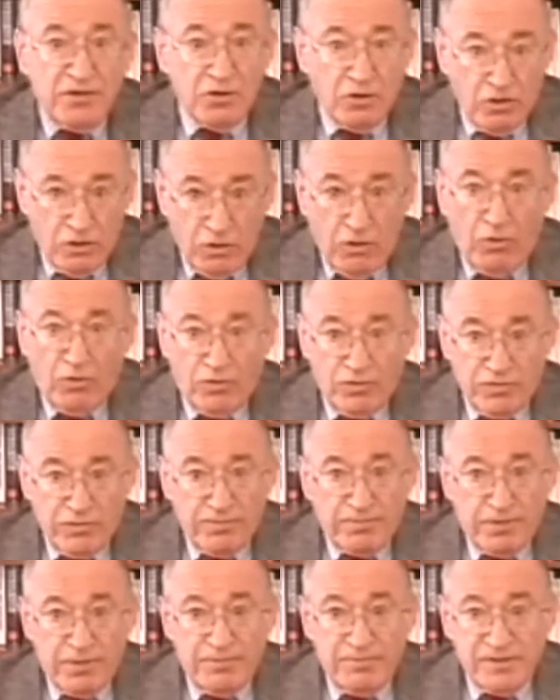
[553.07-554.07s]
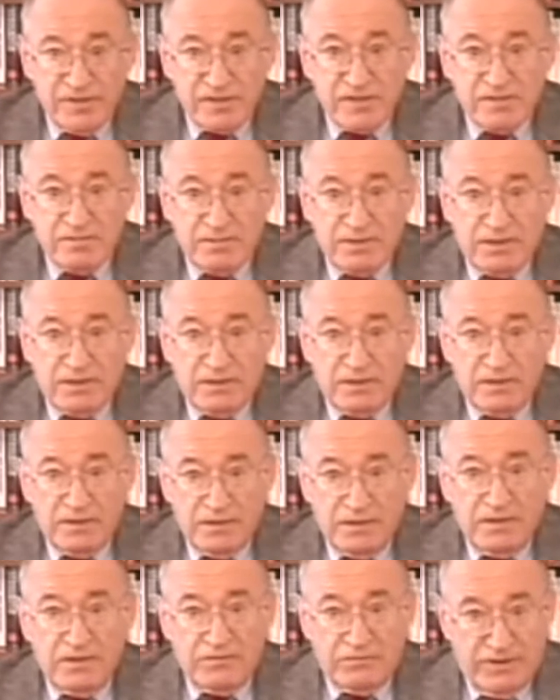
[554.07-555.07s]
lower the permissible
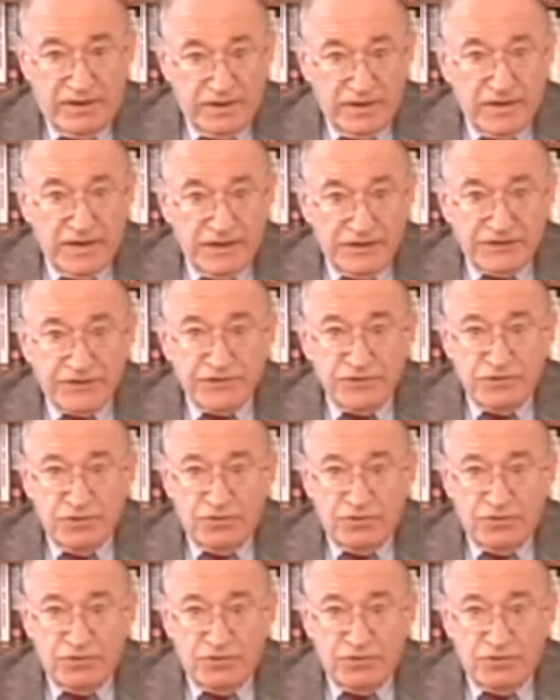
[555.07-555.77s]
radiation